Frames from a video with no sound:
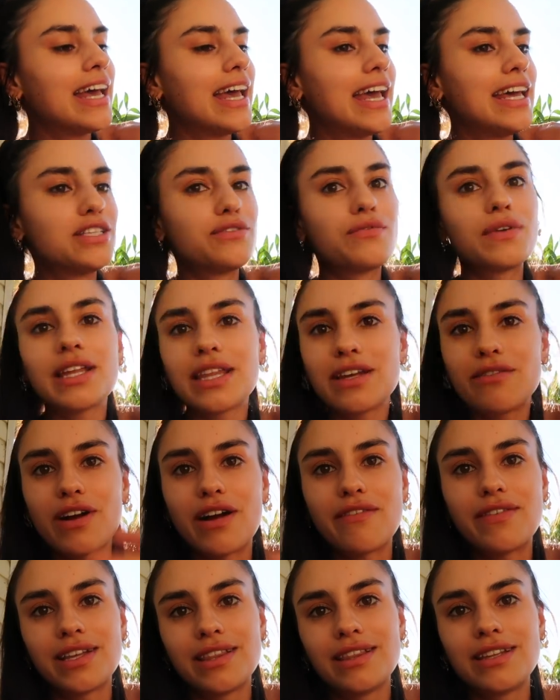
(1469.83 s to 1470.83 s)
It's really
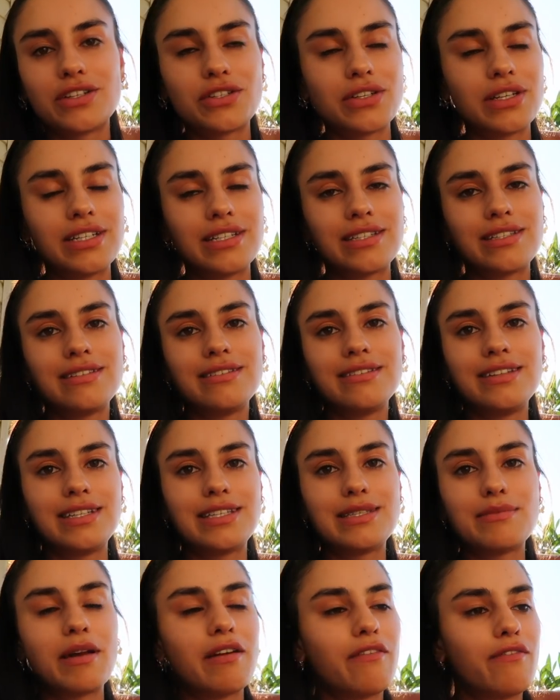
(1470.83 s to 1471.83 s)
rough. I literally just, this
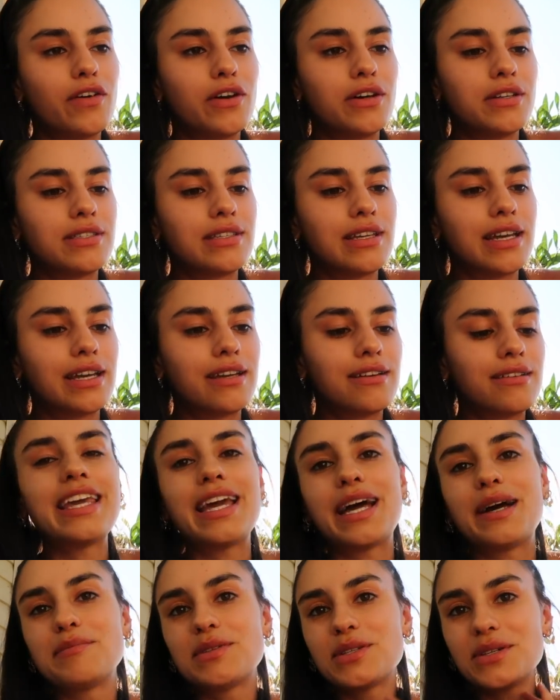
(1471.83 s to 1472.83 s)
is my first like,
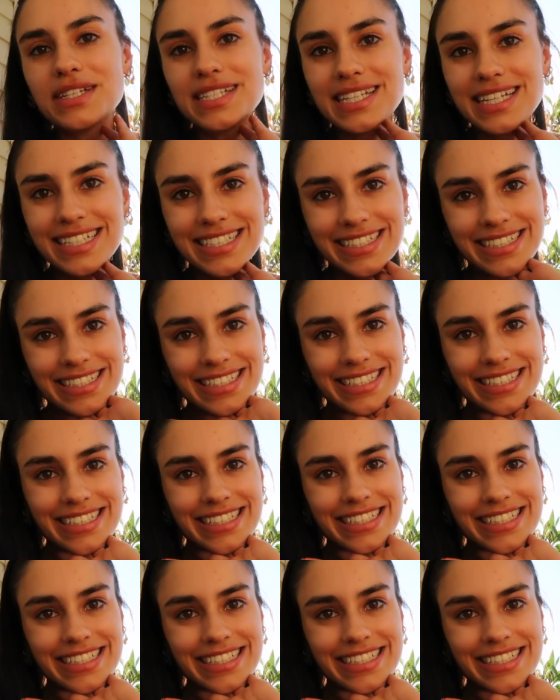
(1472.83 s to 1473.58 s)
yeah, I'm so excited.